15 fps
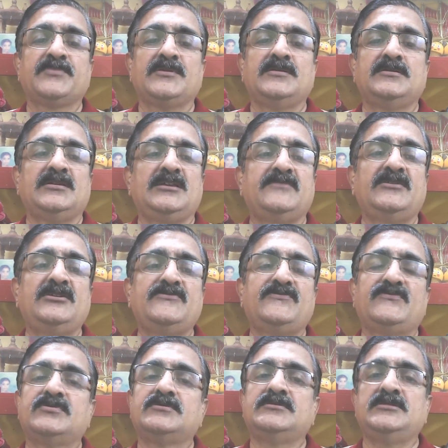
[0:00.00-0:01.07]
even
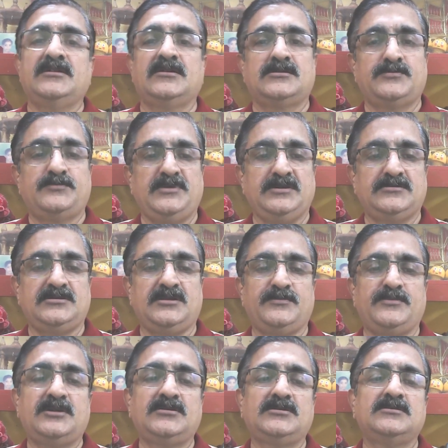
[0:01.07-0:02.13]
if they are spaced
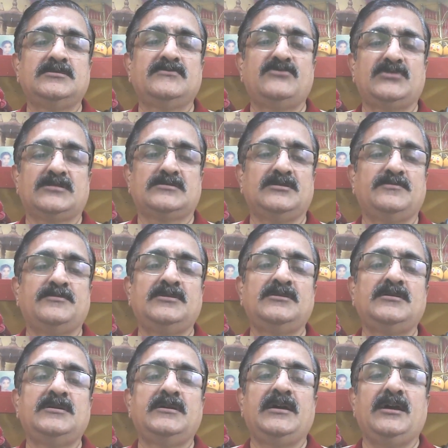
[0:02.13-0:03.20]
apart. For example,
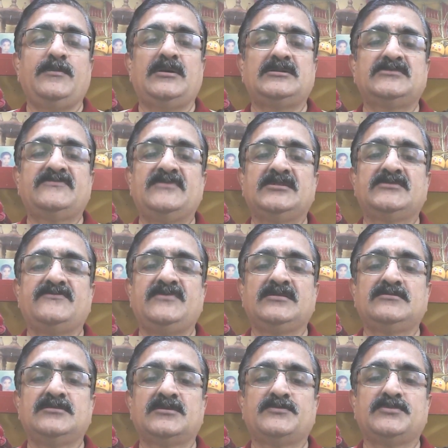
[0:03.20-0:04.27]
a butterfly's
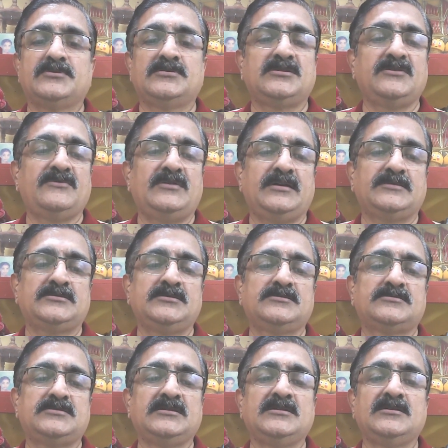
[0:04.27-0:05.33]
wings are perceived as a
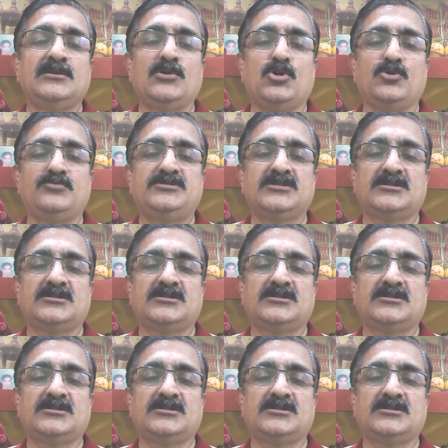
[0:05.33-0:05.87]
single object